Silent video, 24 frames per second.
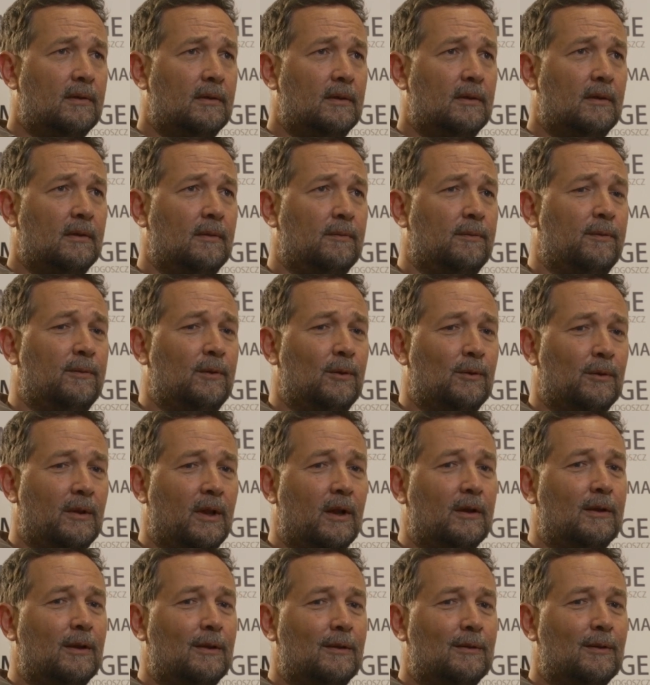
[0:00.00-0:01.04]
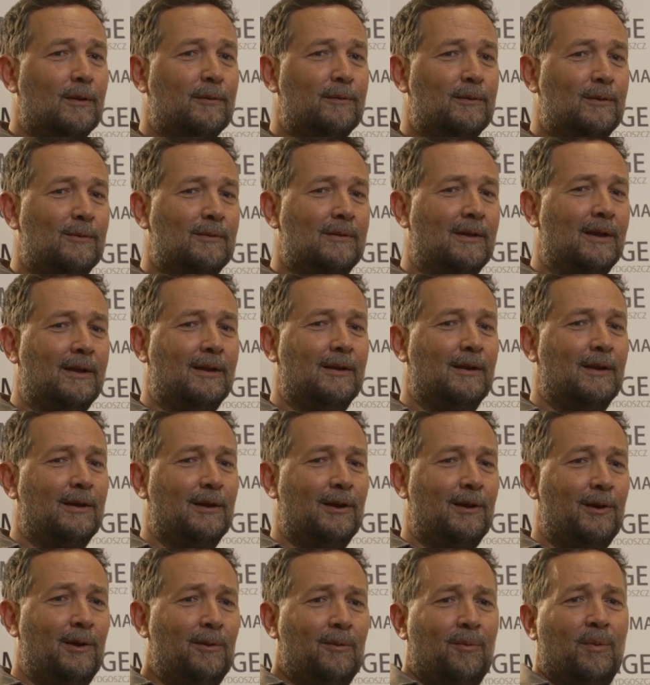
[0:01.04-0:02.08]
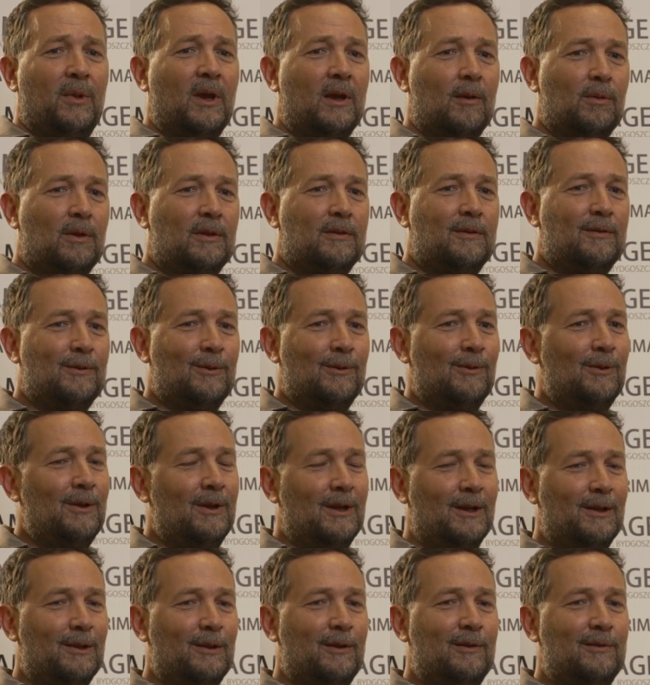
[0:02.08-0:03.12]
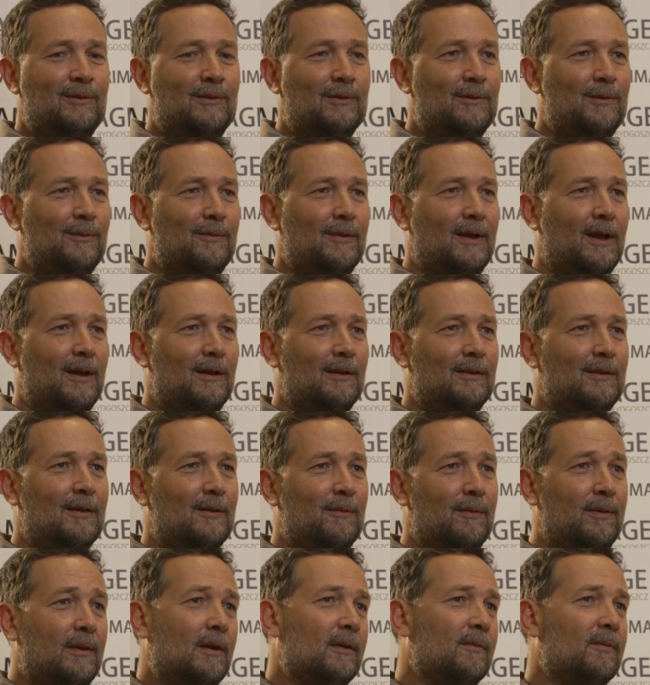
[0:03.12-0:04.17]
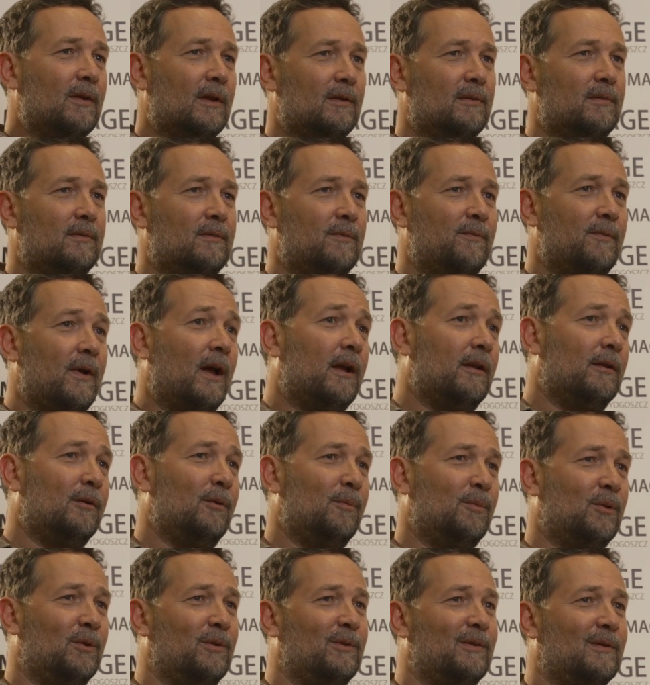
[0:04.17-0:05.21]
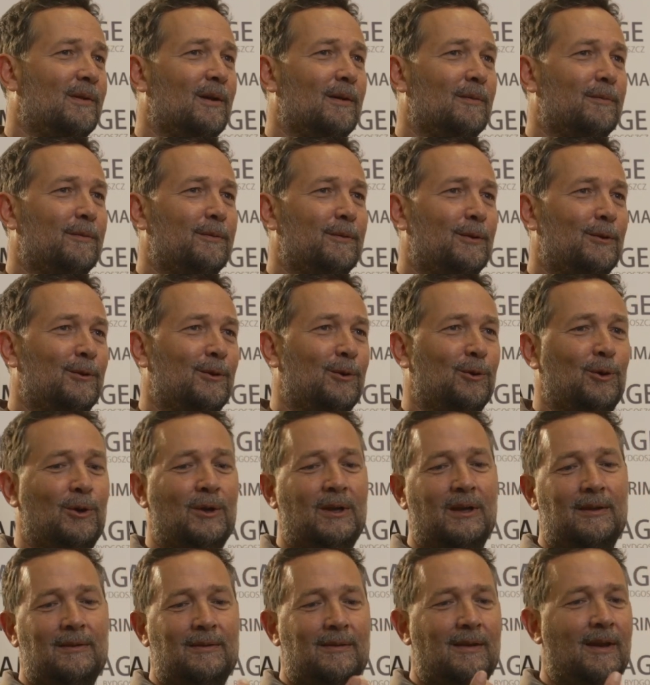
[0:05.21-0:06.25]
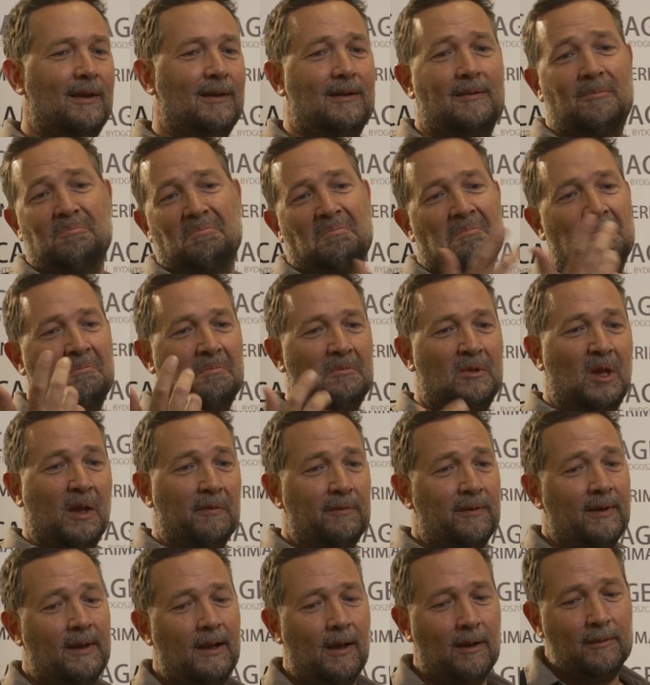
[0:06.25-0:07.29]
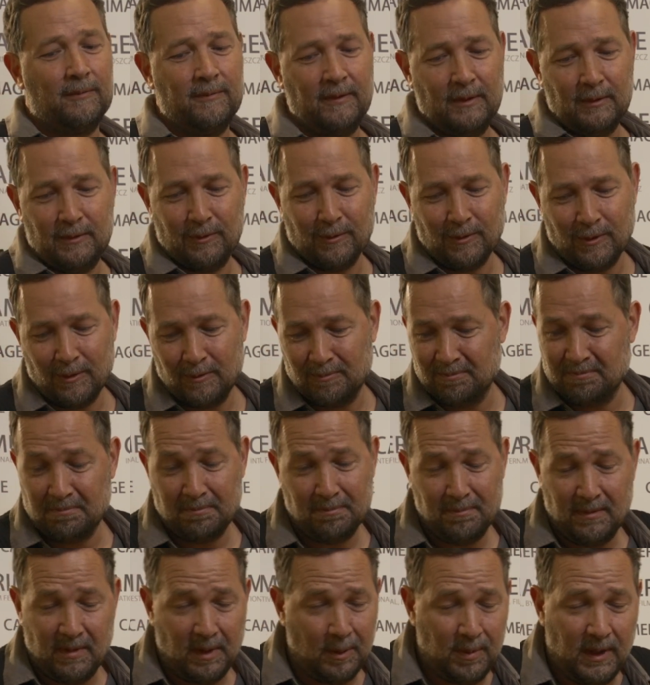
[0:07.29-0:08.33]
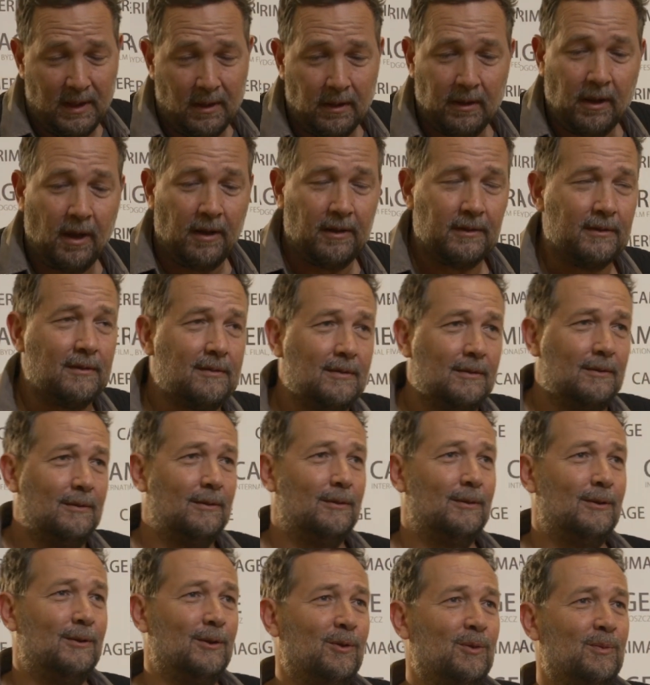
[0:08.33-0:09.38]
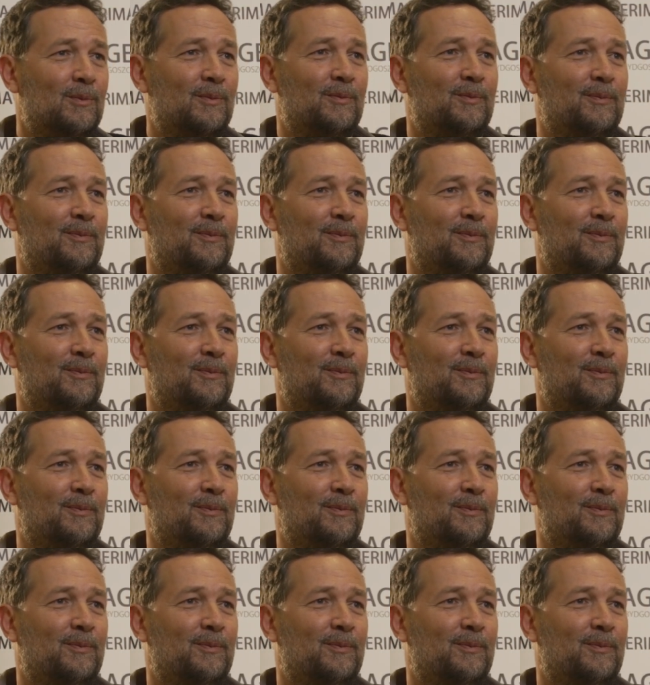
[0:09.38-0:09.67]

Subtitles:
And if you're lucky enough to be able to listen to that, I think that's valuable stuff. You know, you can take nothing out of it, or maybe a lot. You know.